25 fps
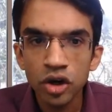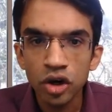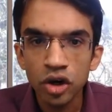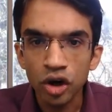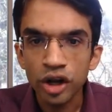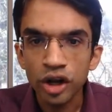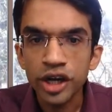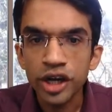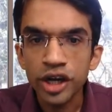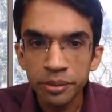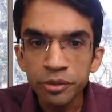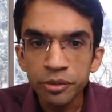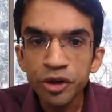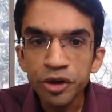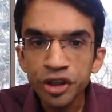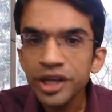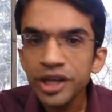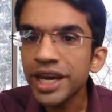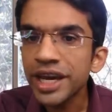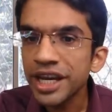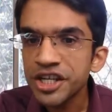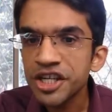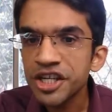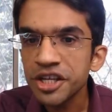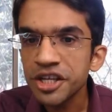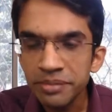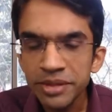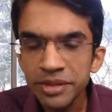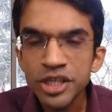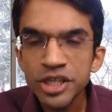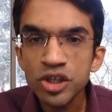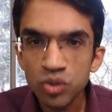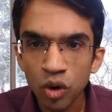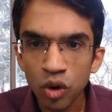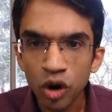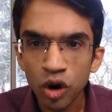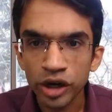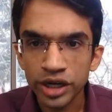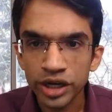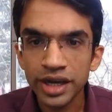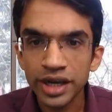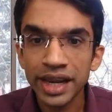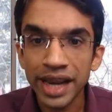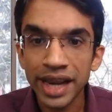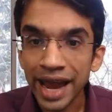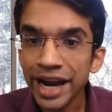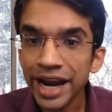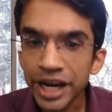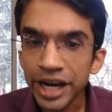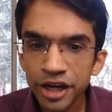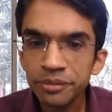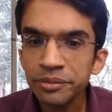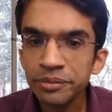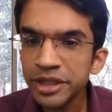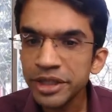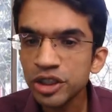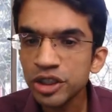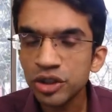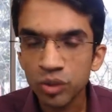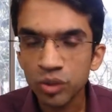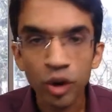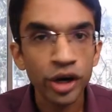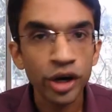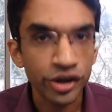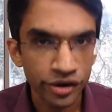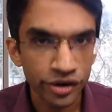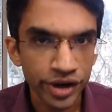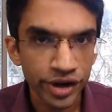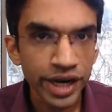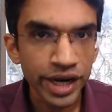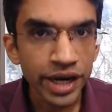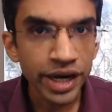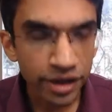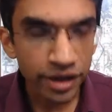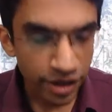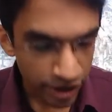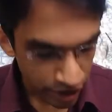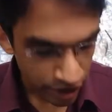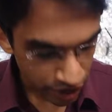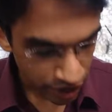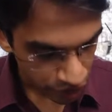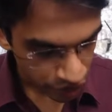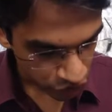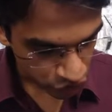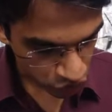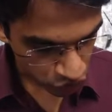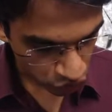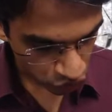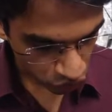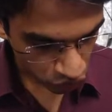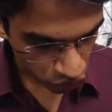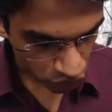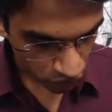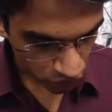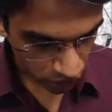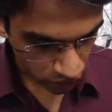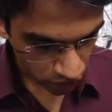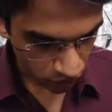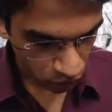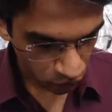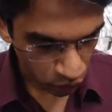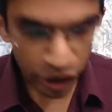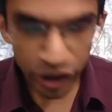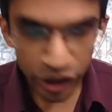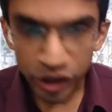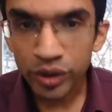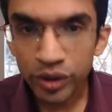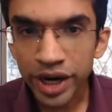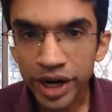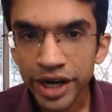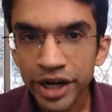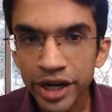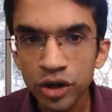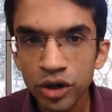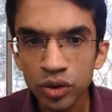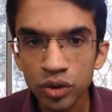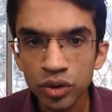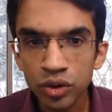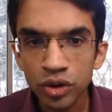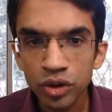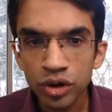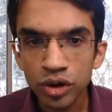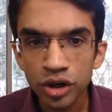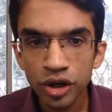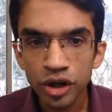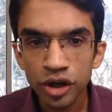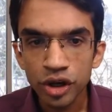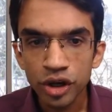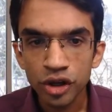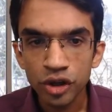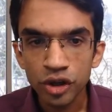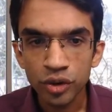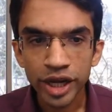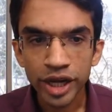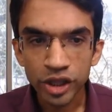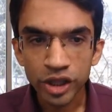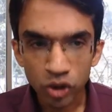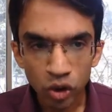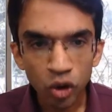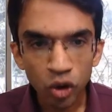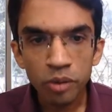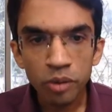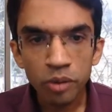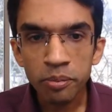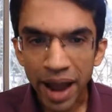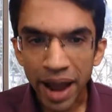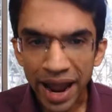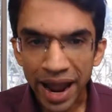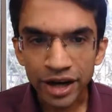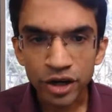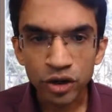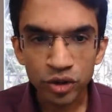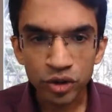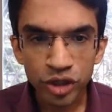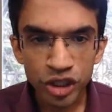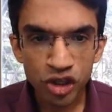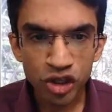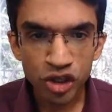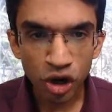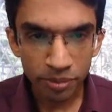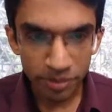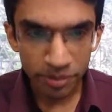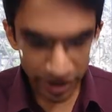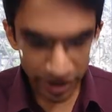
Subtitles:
Or communication means what? Client means what, right? So, what you can do, you can go back to the job